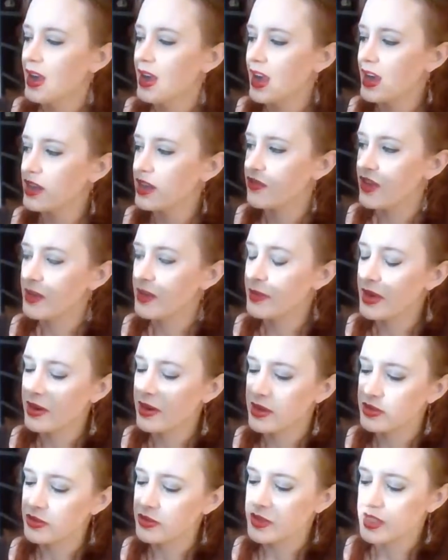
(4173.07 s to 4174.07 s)
And the Vampire
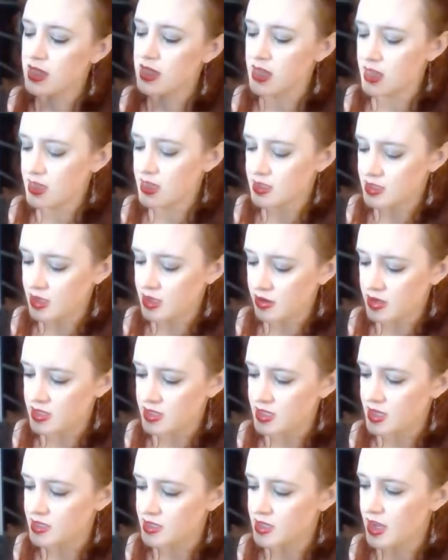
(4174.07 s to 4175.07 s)
Hunter D
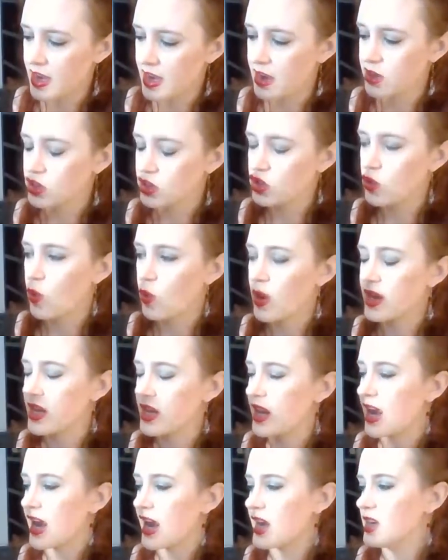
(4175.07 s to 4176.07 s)
series has like
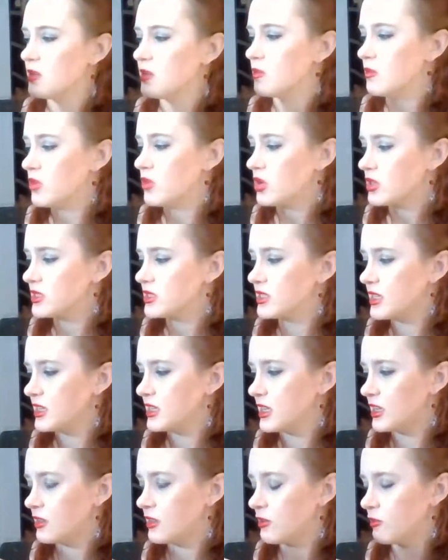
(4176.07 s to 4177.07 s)
28 books in
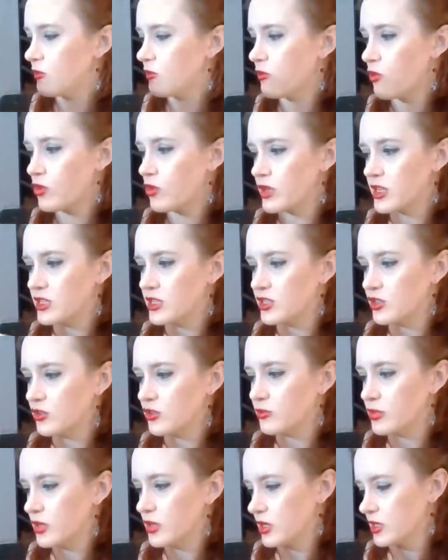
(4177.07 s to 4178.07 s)
it,
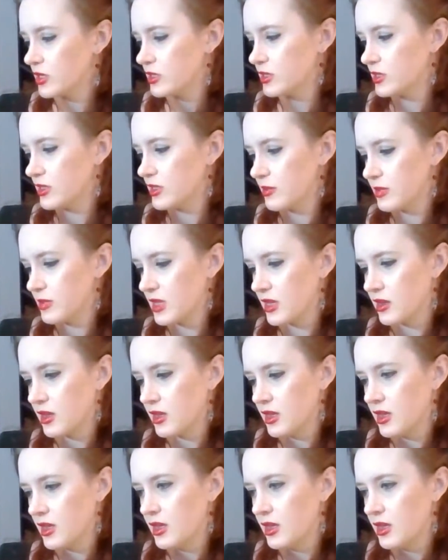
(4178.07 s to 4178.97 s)
42 books, something,